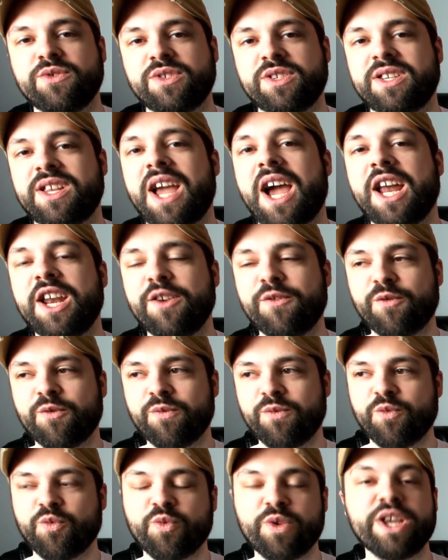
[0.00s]
kind of
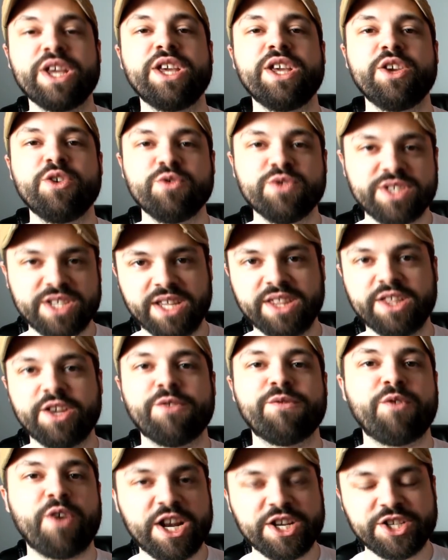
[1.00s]
reusing their
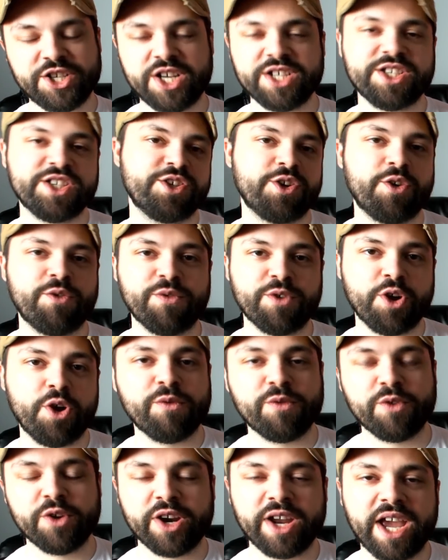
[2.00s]
franchises over and
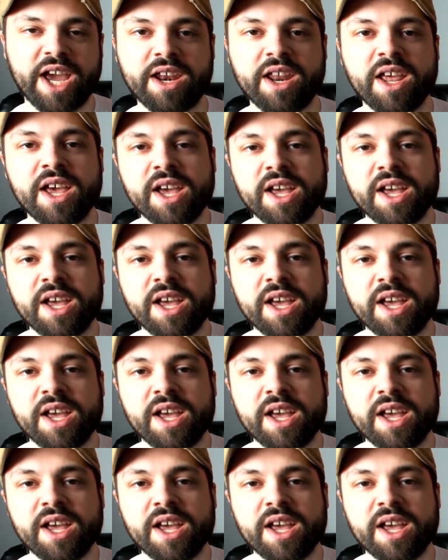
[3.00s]
over again,